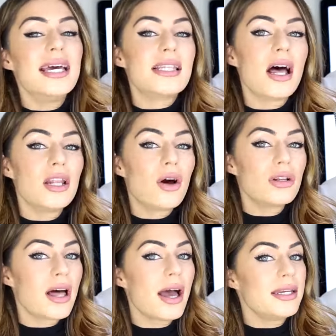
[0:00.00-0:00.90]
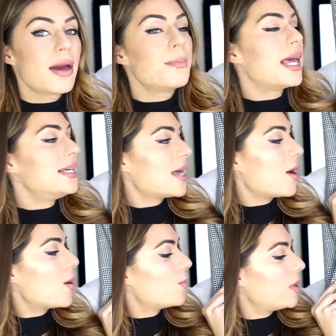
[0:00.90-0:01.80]
It's a long line
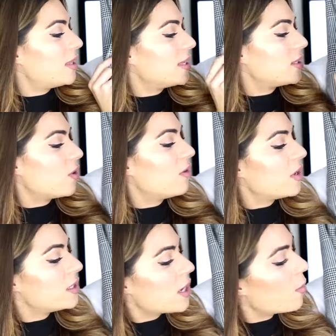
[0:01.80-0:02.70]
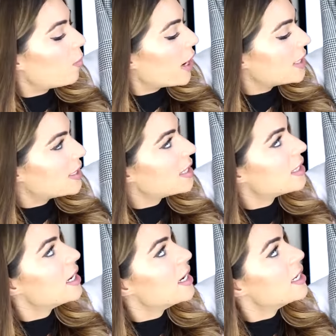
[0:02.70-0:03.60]
blazer with this sort of
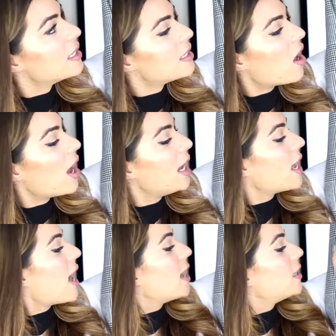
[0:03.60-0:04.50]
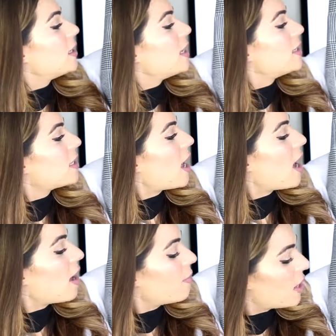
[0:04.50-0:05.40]
double-breasted design and this
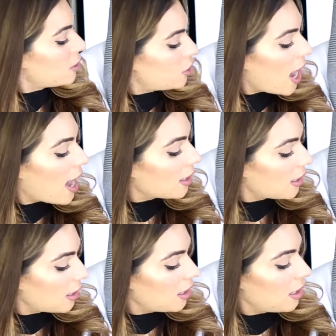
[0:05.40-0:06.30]
um, check